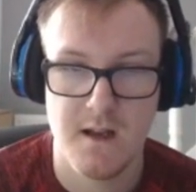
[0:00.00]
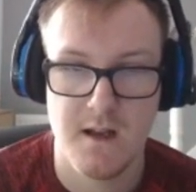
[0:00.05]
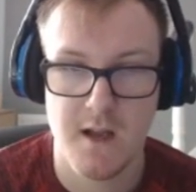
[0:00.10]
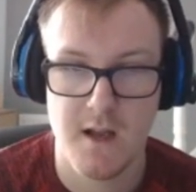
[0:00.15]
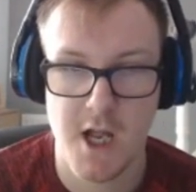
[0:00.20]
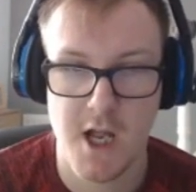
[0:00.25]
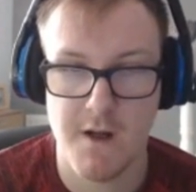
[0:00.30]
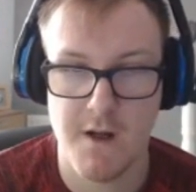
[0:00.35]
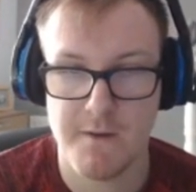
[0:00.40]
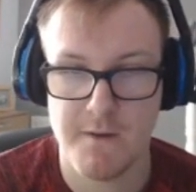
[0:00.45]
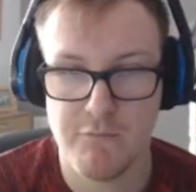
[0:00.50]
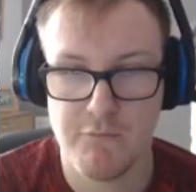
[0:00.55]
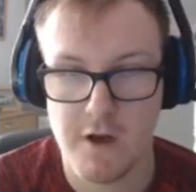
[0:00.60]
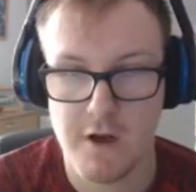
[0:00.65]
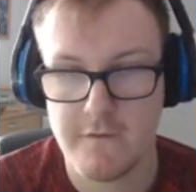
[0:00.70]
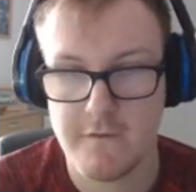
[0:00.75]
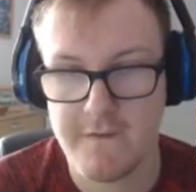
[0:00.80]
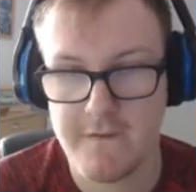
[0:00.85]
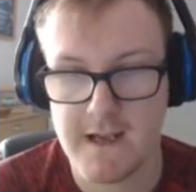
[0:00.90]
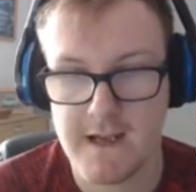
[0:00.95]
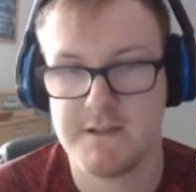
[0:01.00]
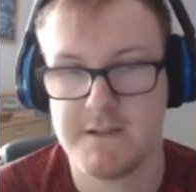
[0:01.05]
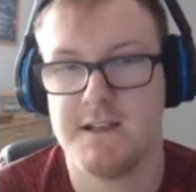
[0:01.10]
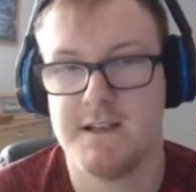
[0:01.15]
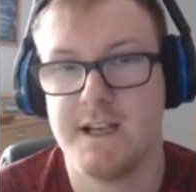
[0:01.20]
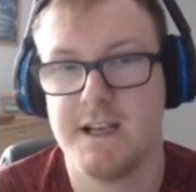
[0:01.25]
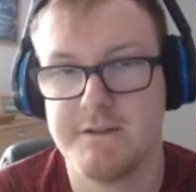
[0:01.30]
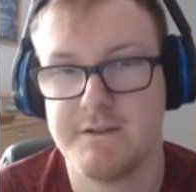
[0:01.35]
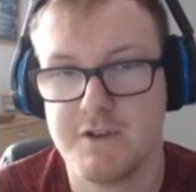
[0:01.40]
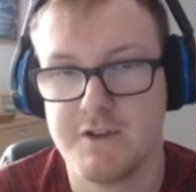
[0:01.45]
The 1,000
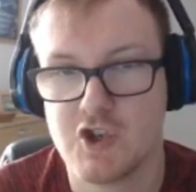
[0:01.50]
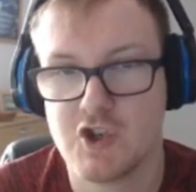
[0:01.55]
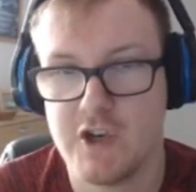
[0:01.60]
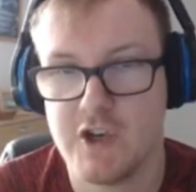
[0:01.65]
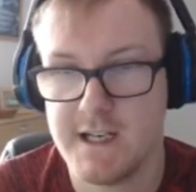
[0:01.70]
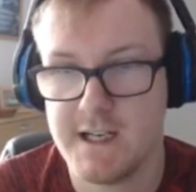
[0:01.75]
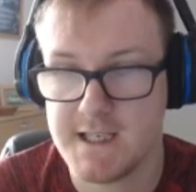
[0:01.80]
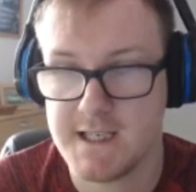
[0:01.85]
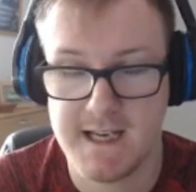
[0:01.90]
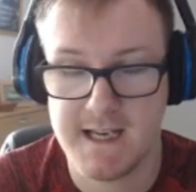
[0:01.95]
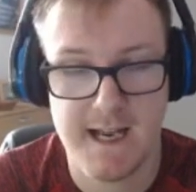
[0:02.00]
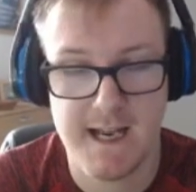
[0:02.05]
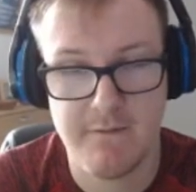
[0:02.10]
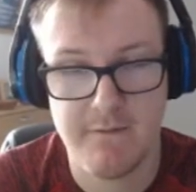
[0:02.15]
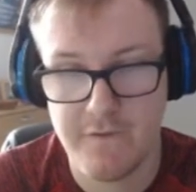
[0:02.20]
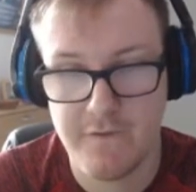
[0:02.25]
Eyes Restrict, again,